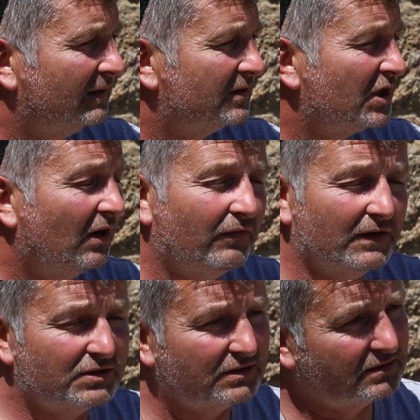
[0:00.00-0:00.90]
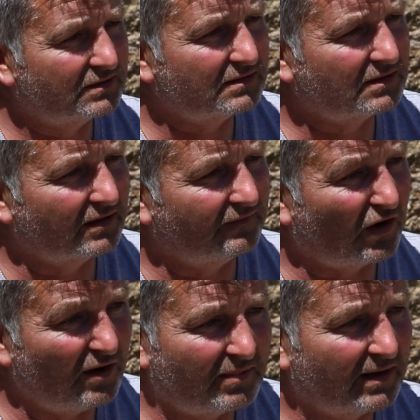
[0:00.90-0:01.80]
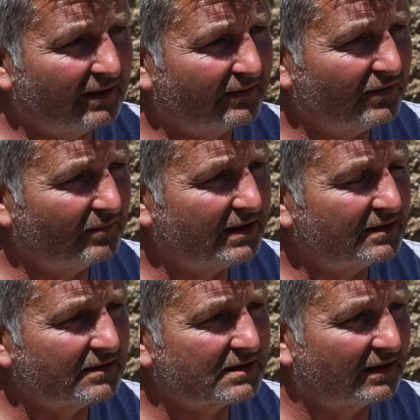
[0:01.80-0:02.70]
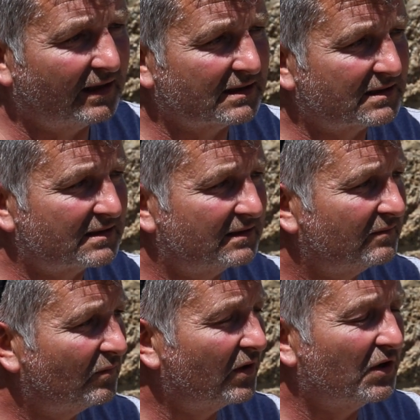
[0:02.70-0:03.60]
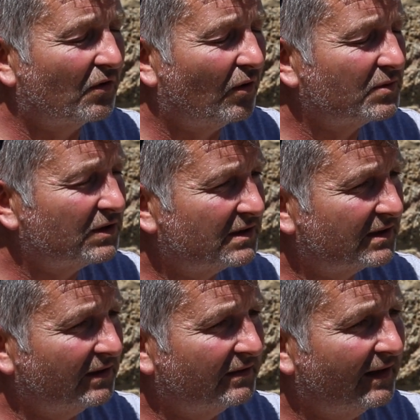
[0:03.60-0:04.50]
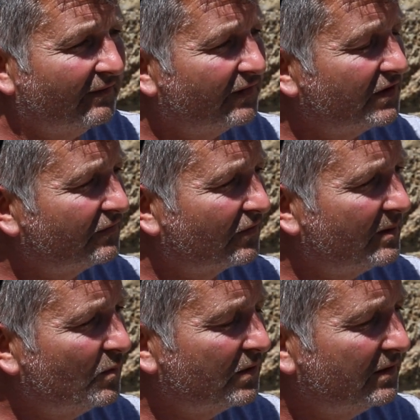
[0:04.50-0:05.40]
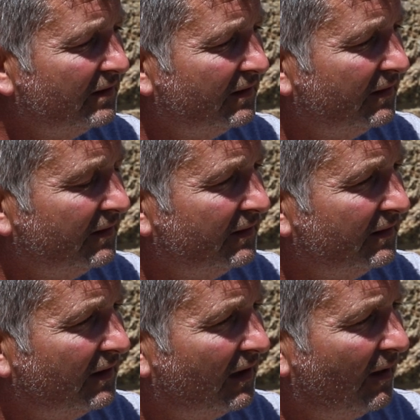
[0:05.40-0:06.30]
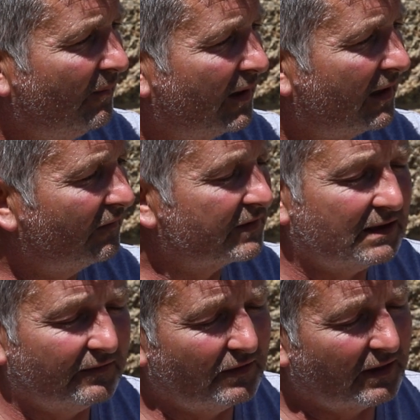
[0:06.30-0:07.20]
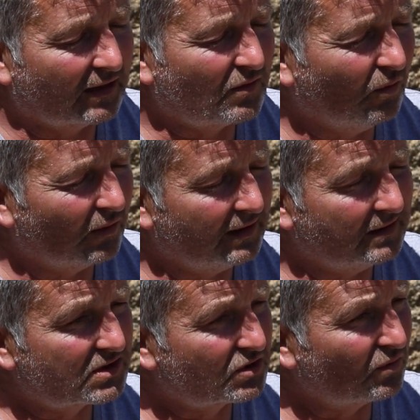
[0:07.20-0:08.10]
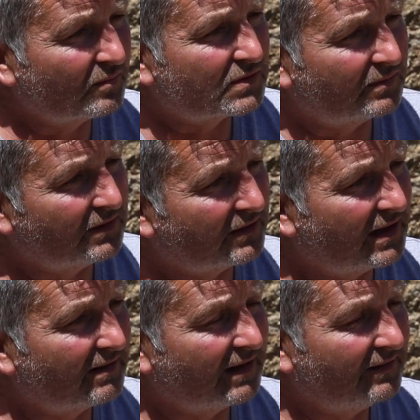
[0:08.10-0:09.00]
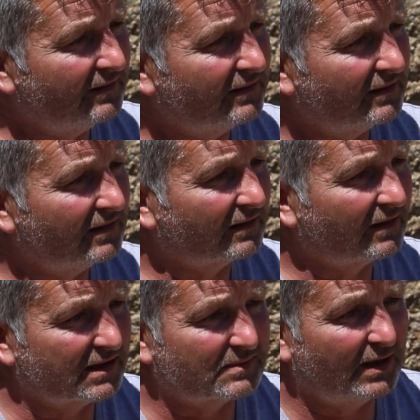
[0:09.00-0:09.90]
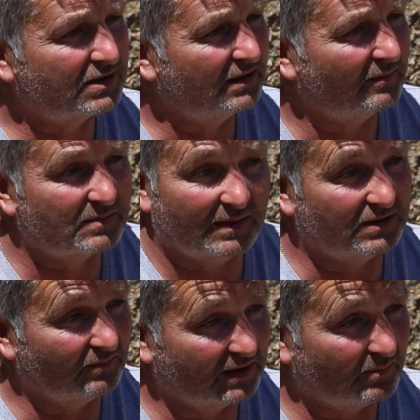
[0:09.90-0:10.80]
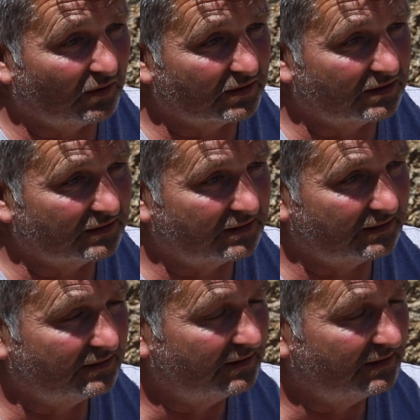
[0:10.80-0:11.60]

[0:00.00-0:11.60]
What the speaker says: Shellfish kind of hibernate through the winter, so that's one of your options that you can't fish for anymore. And obviously if you get caught in storms with your gear out, it'll get smashed up, especially withy pots used to.